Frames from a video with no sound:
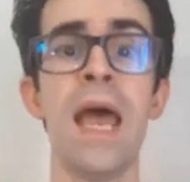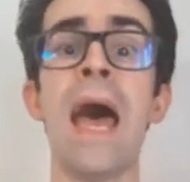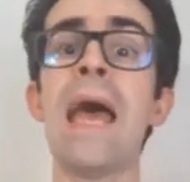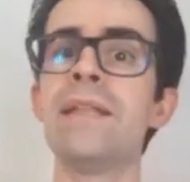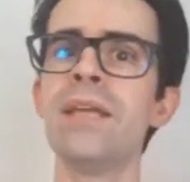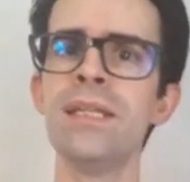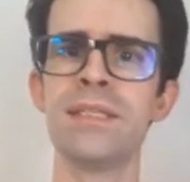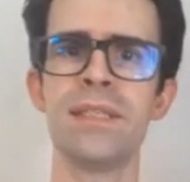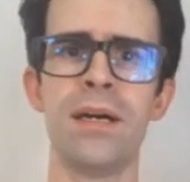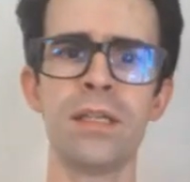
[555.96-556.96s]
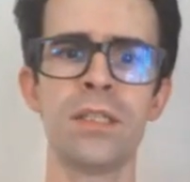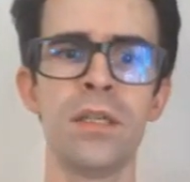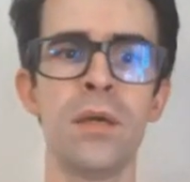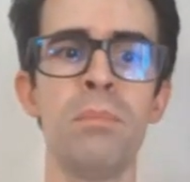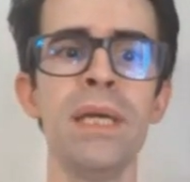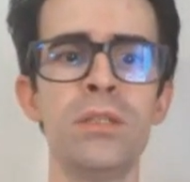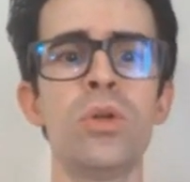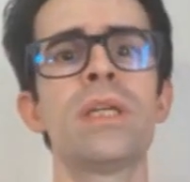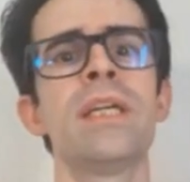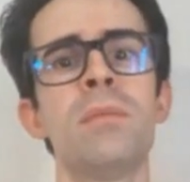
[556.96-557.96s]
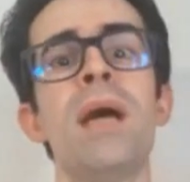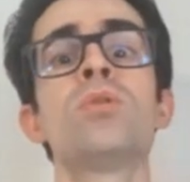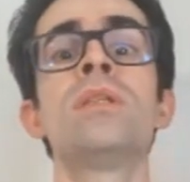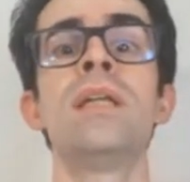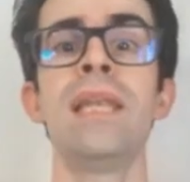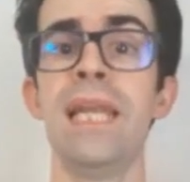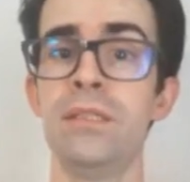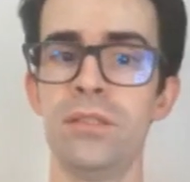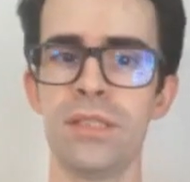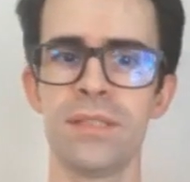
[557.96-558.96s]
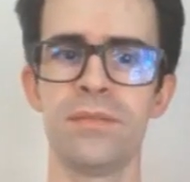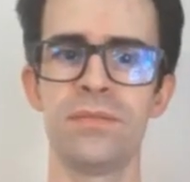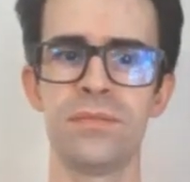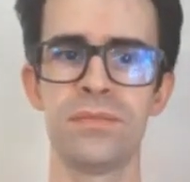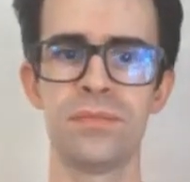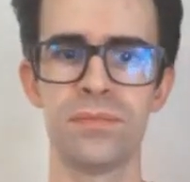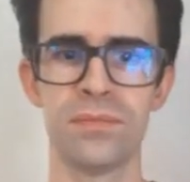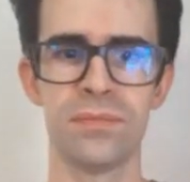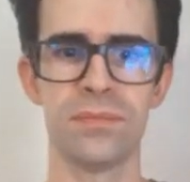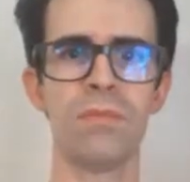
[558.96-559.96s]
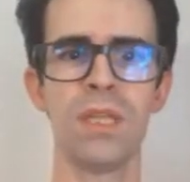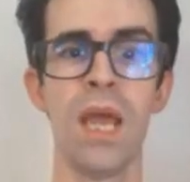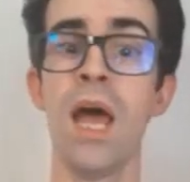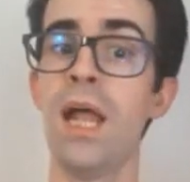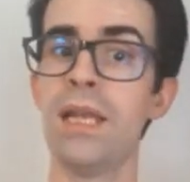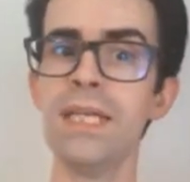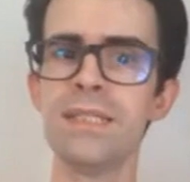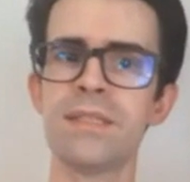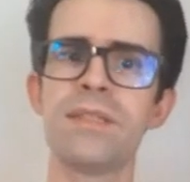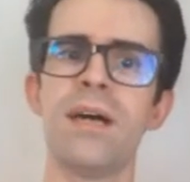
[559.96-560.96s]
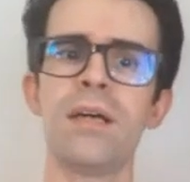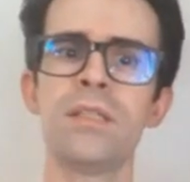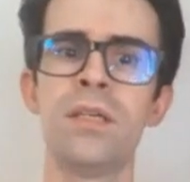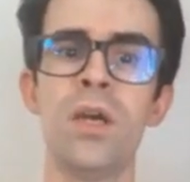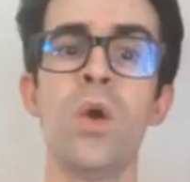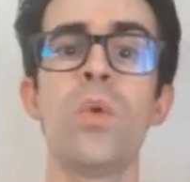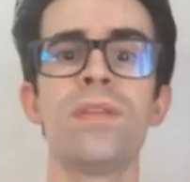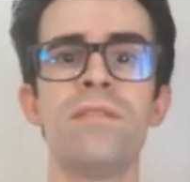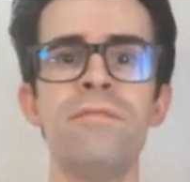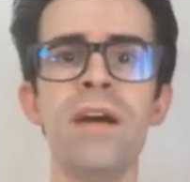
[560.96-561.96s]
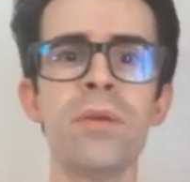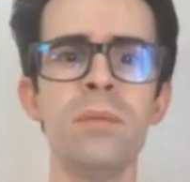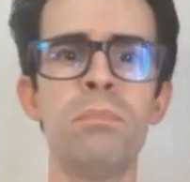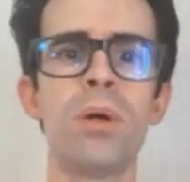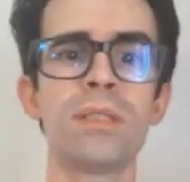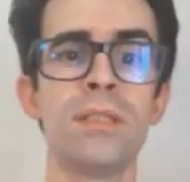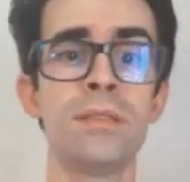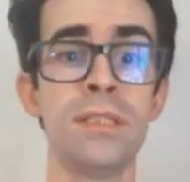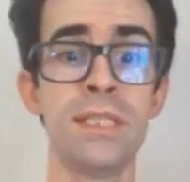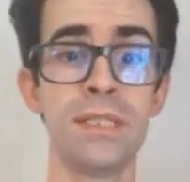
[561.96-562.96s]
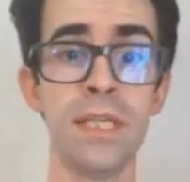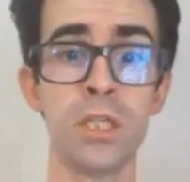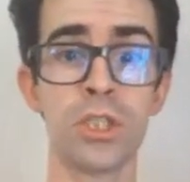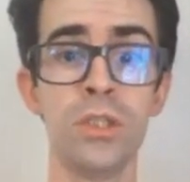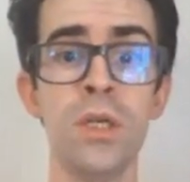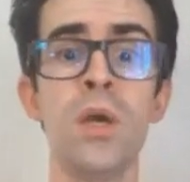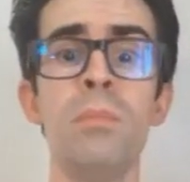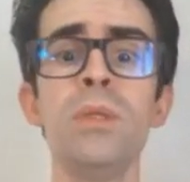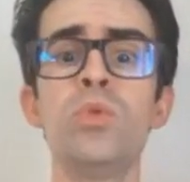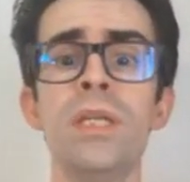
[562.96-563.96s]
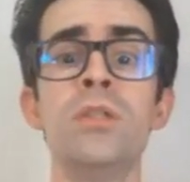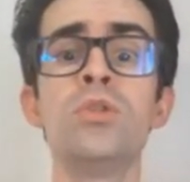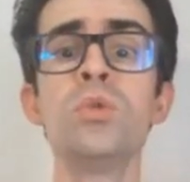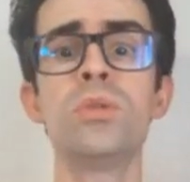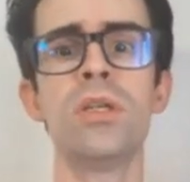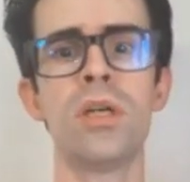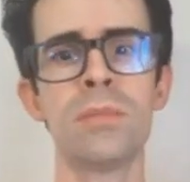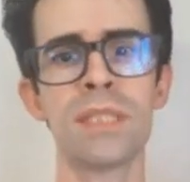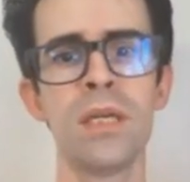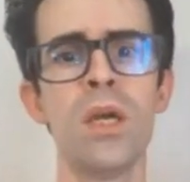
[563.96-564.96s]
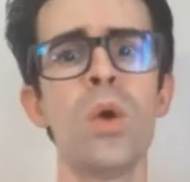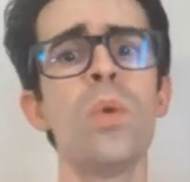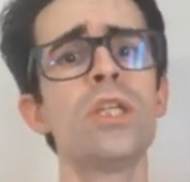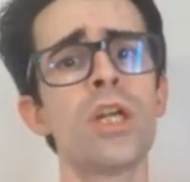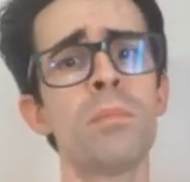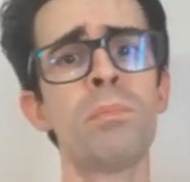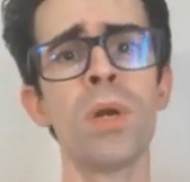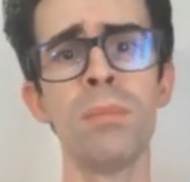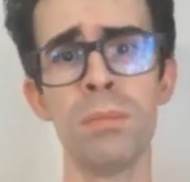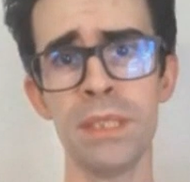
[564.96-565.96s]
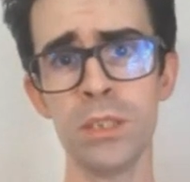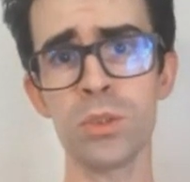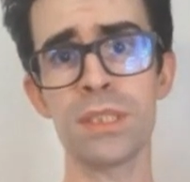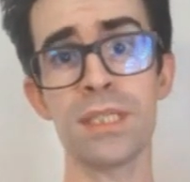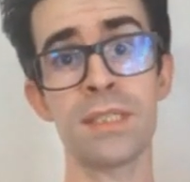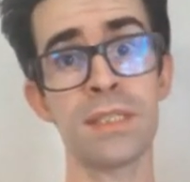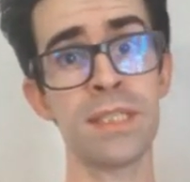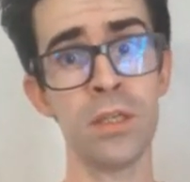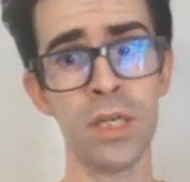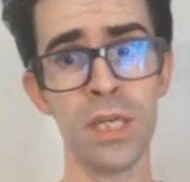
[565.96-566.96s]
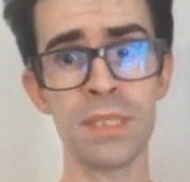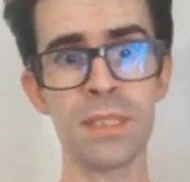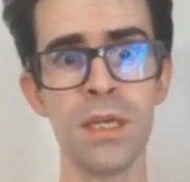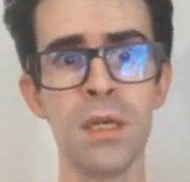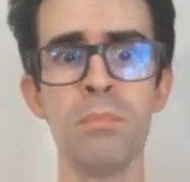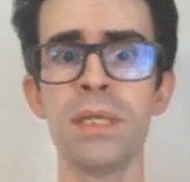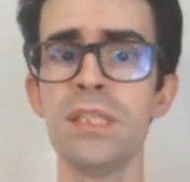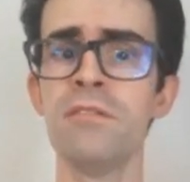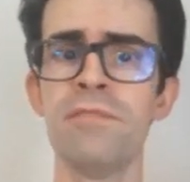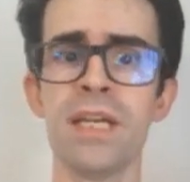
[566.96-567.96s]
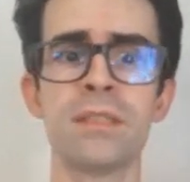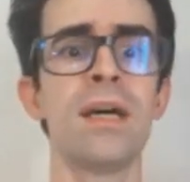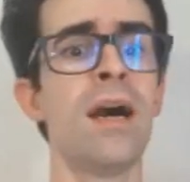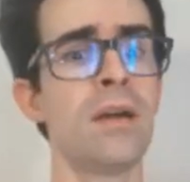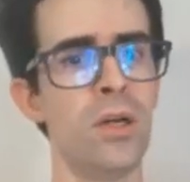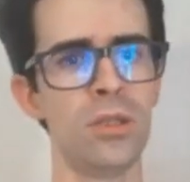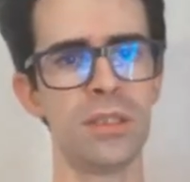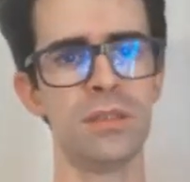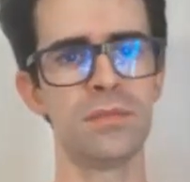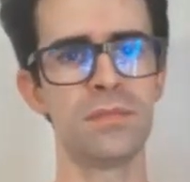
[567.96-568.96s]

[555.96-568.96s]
And I'll start by talking about letters. Let's start with the very important distinction between two terms which are probably used as synonyms, but in fact are not.